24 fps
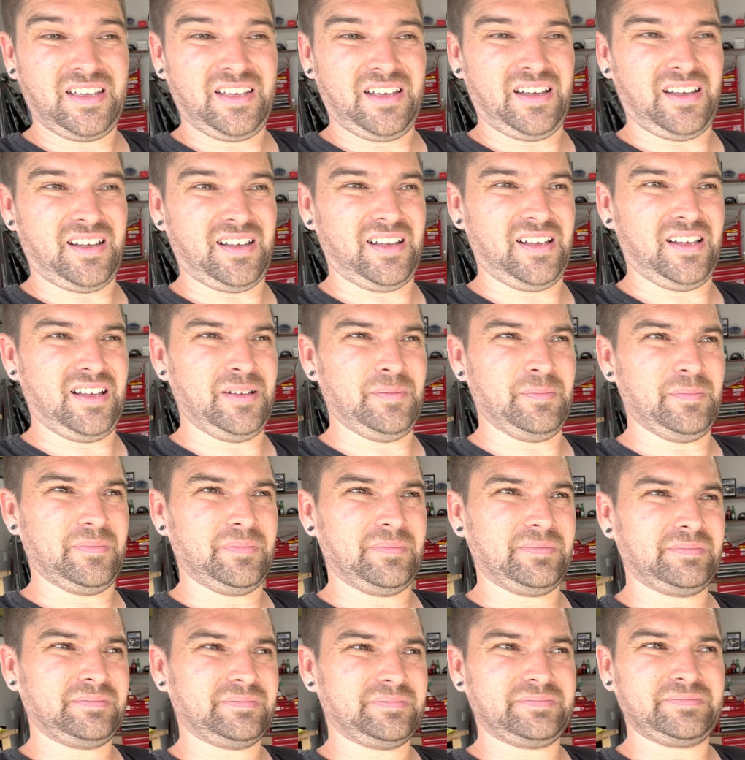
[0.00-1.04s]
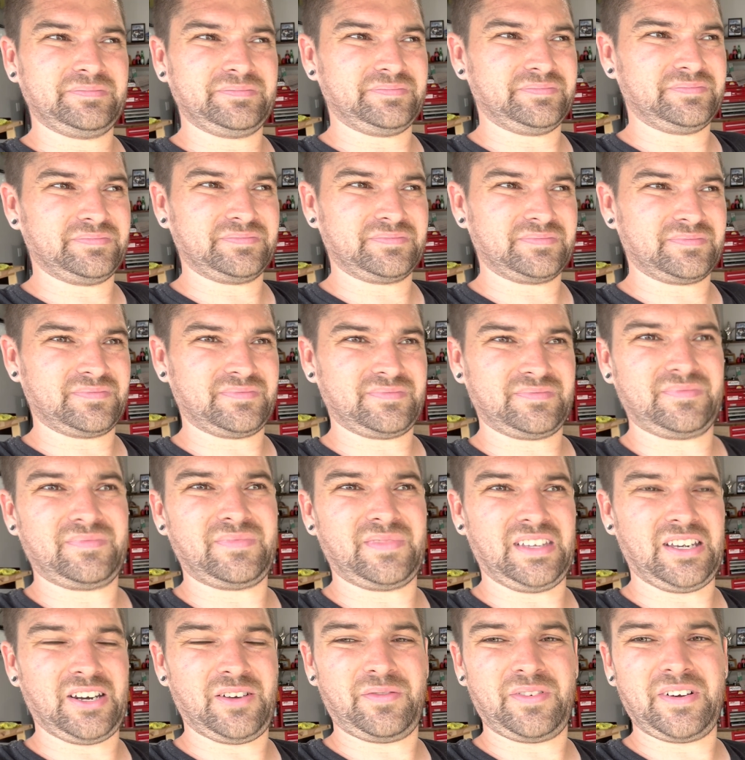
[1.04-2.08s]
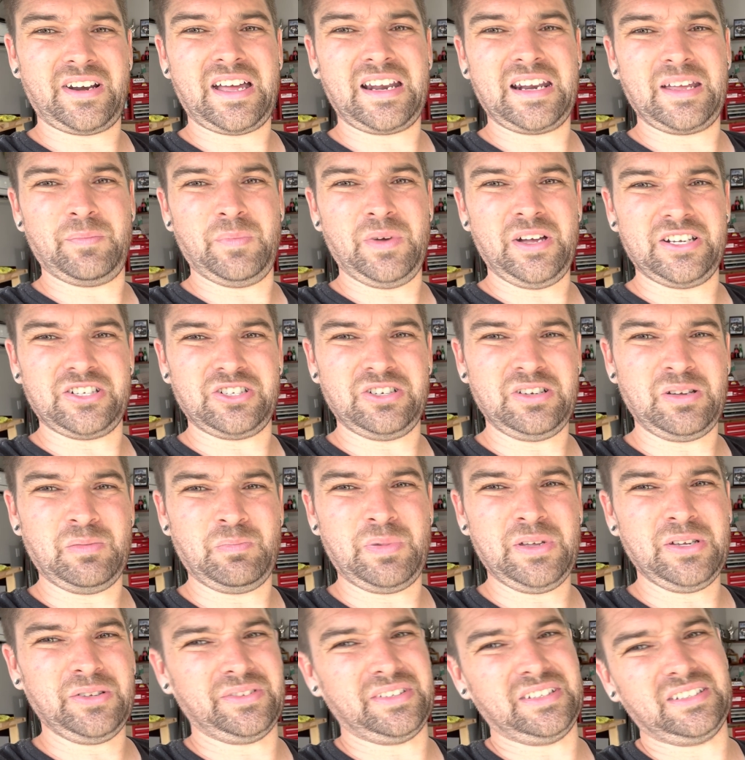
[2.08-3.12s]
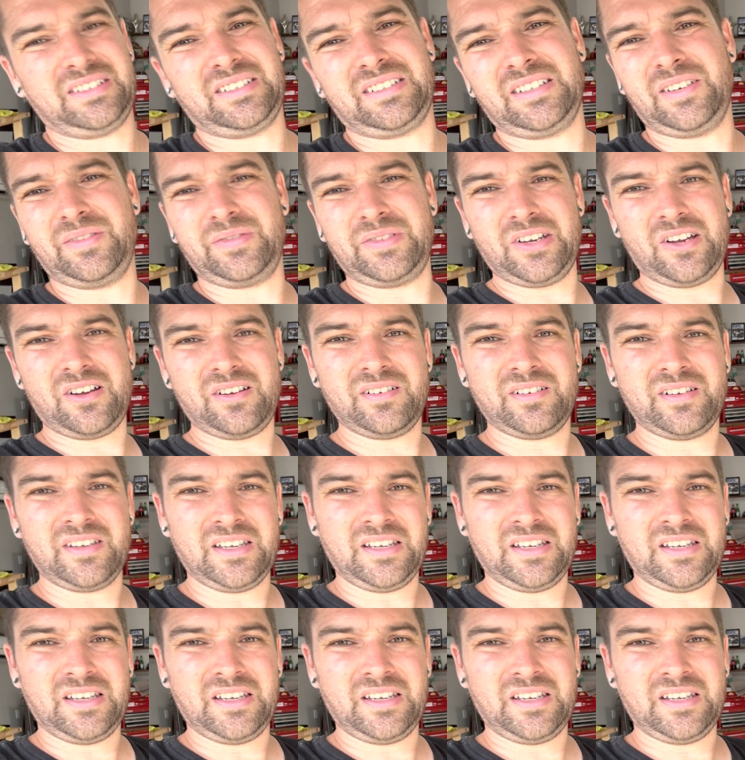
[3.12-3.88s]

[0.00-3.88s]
You know, for not that much, you could build this stuff, y'all.